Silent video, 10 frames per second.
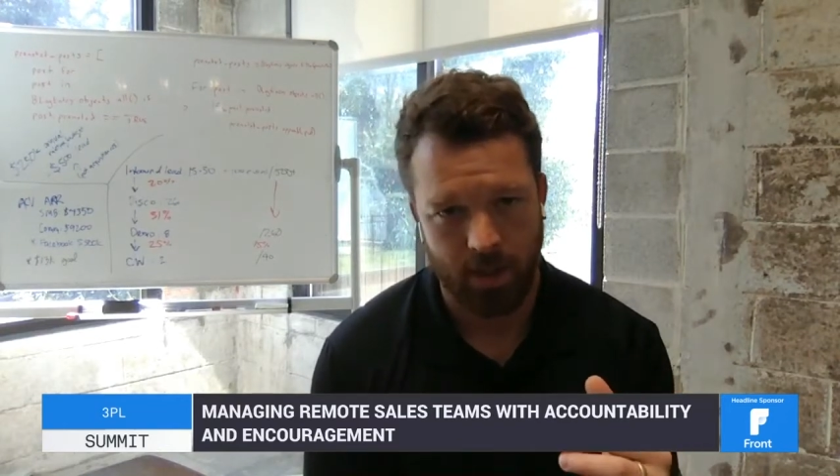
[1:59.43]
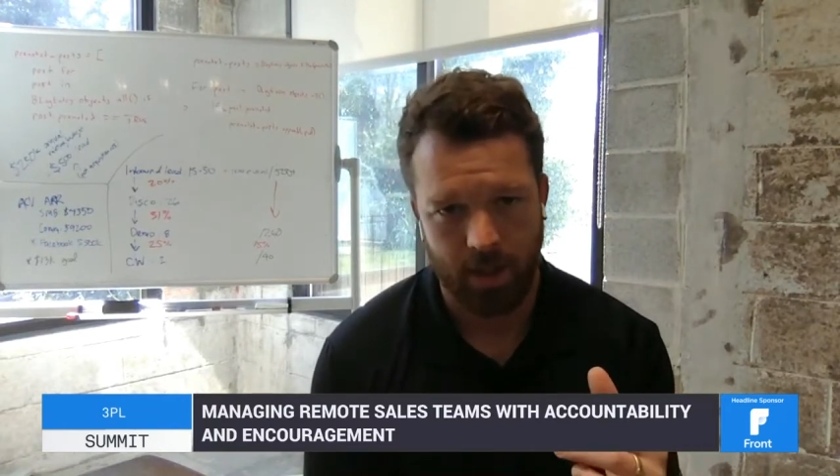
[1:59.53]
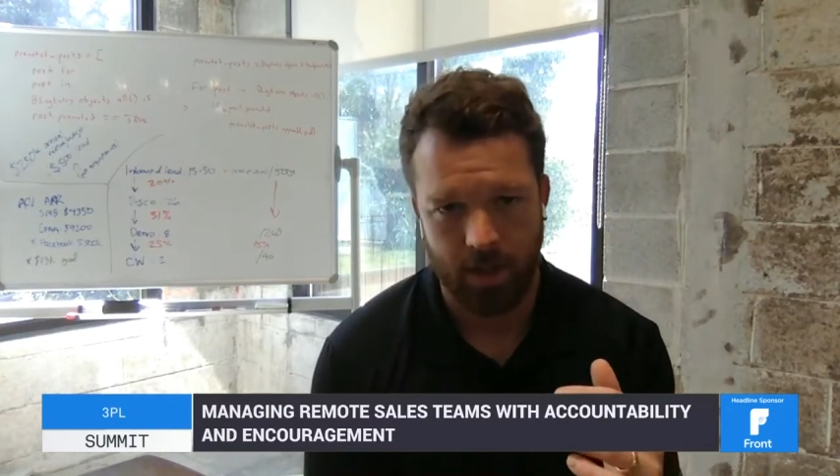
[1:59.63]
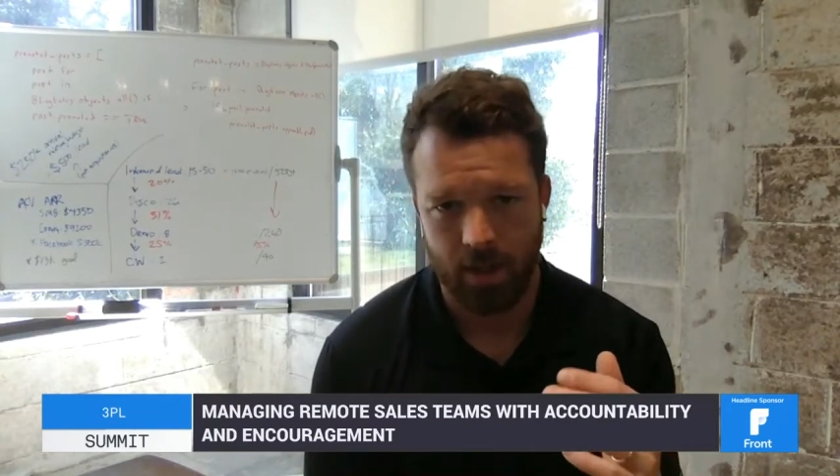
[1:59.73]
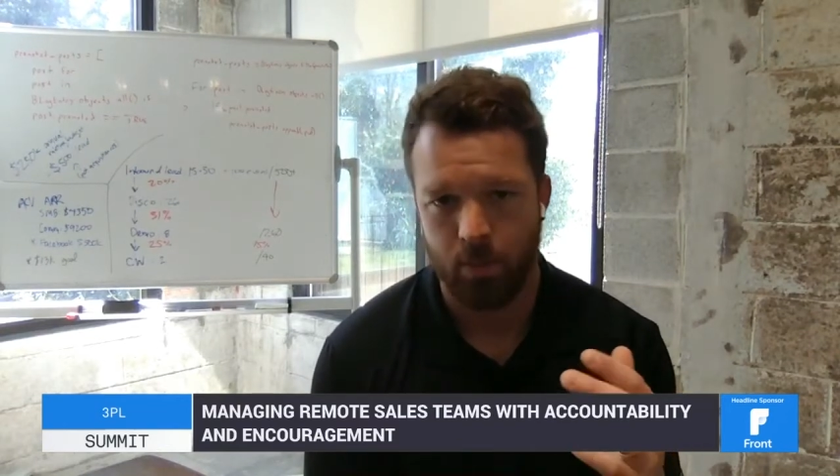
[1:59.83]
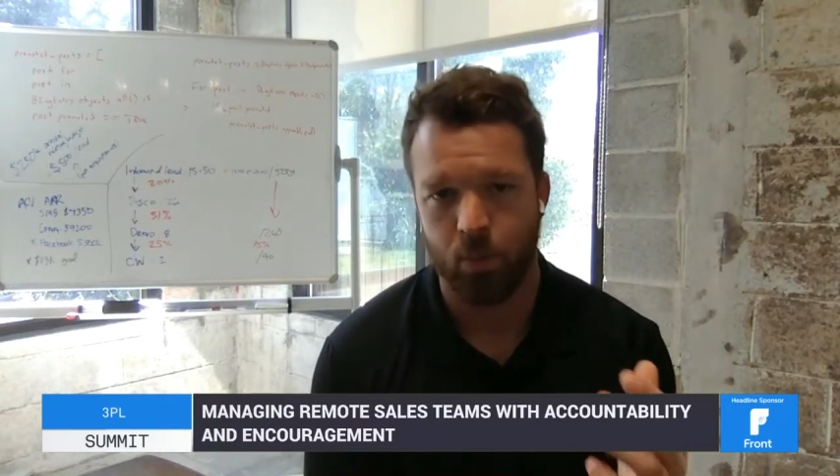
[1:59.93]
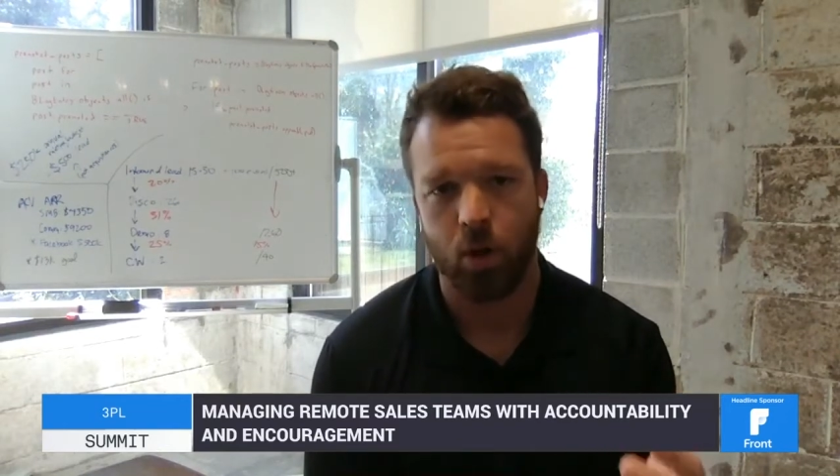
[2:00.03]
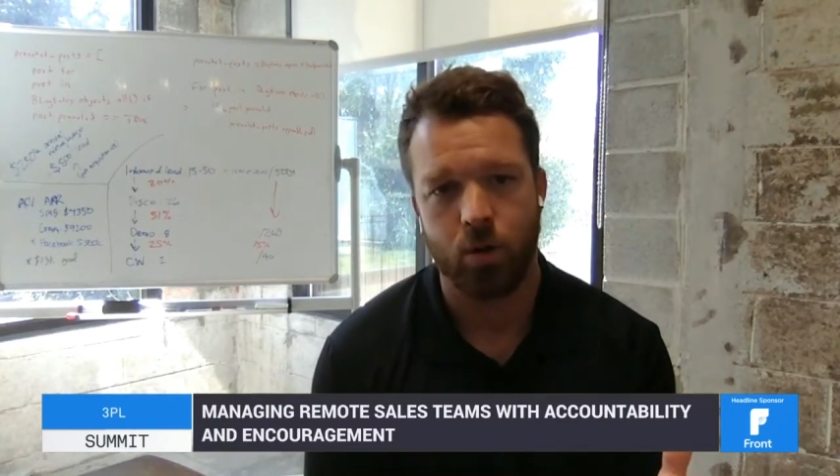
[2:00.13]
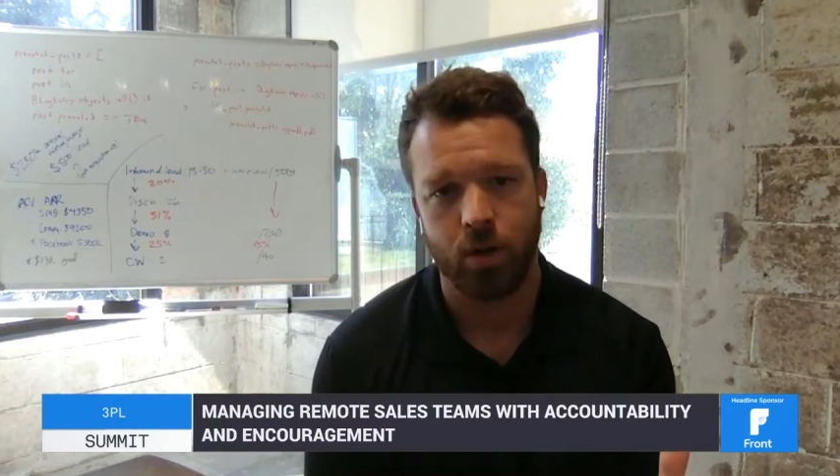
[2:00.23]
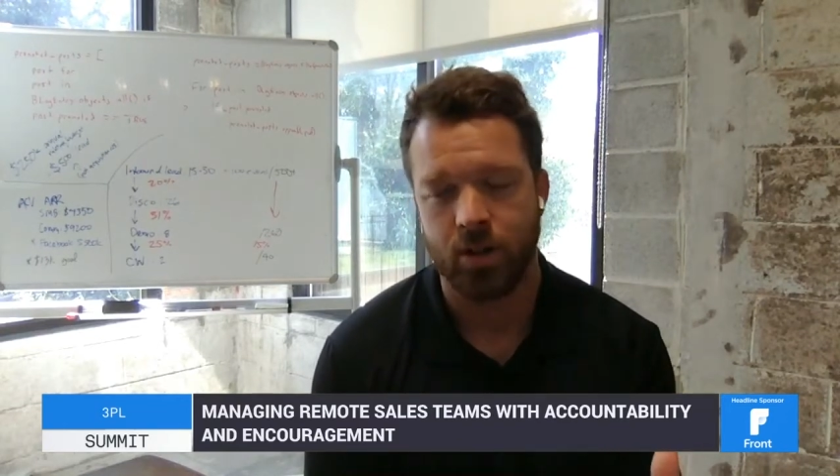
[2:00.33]
And in
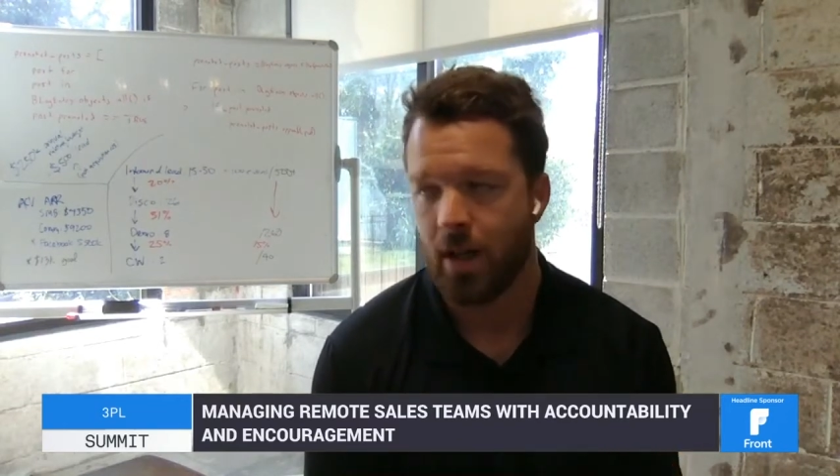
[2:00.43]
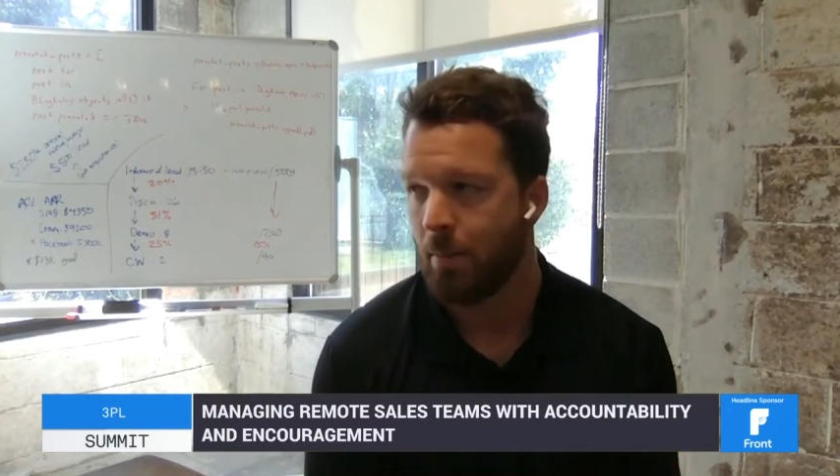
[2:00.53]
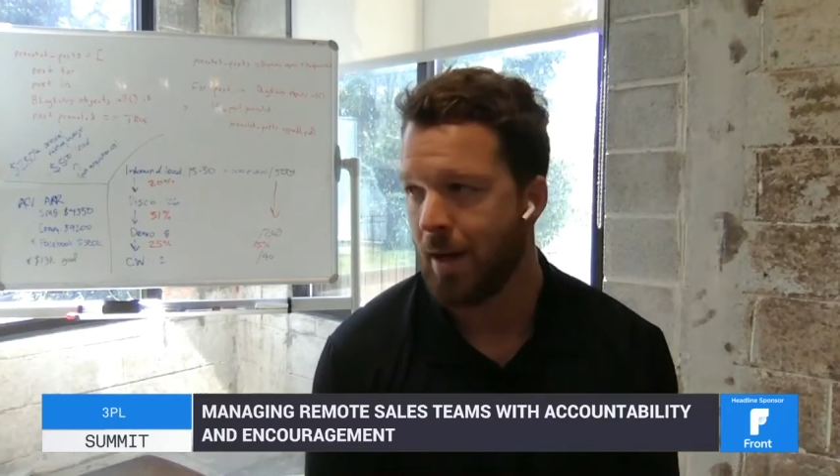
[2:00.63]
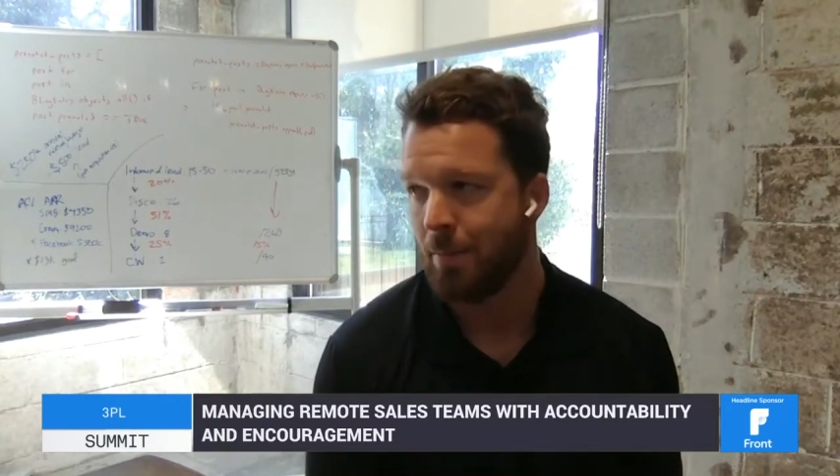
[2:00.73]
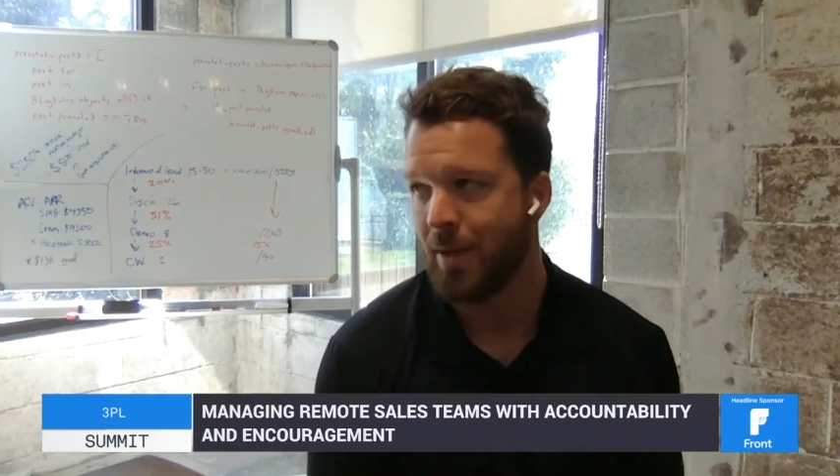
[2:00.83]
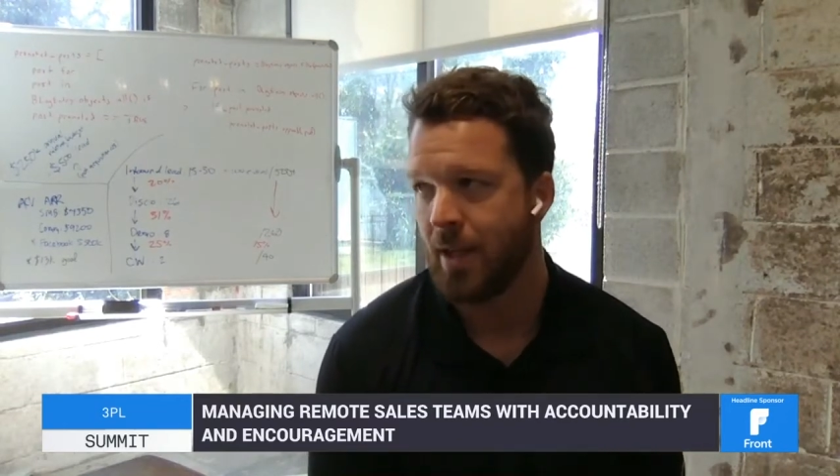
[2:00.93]
brokerage, that might